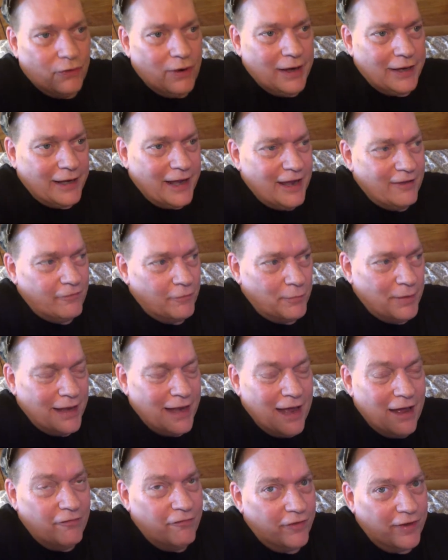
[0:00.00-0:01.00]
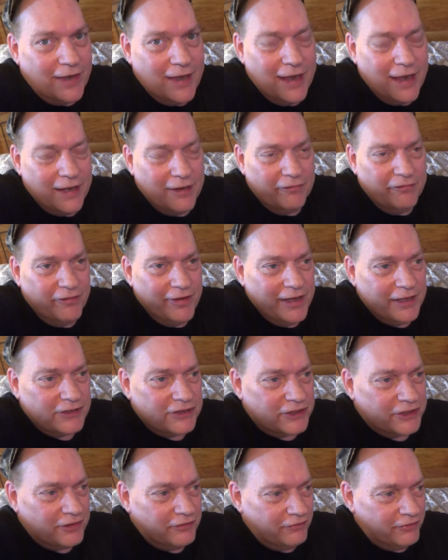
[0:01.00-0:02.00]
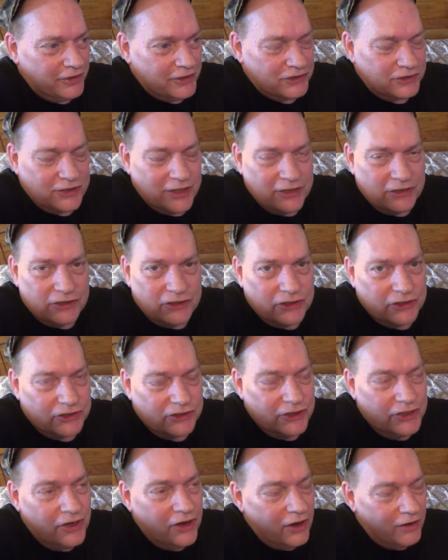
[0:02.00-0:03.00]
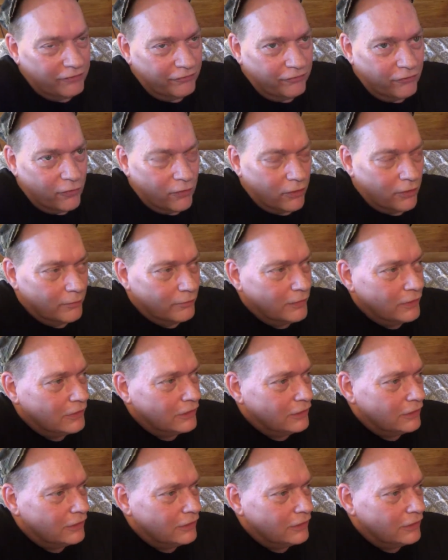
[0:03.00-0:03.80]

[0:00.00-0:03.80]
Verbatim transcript: I gave them half a can of Fancy Feast. That's just enough for them.